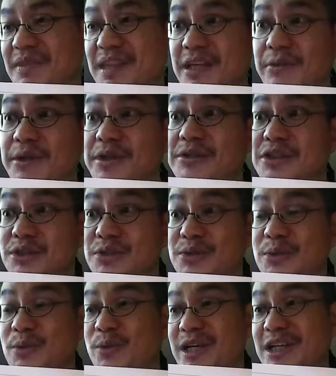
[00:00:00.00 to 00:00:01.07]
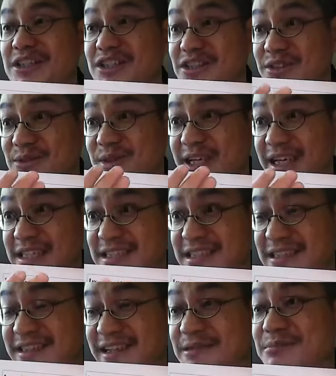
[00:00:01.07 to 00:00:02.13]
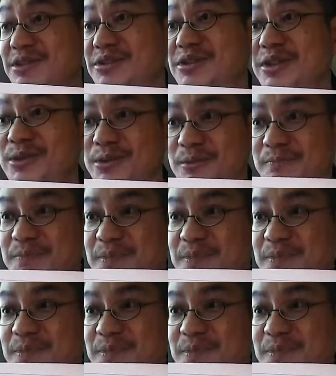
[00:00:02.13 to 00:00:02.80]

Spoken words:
They will do what you ask them to do.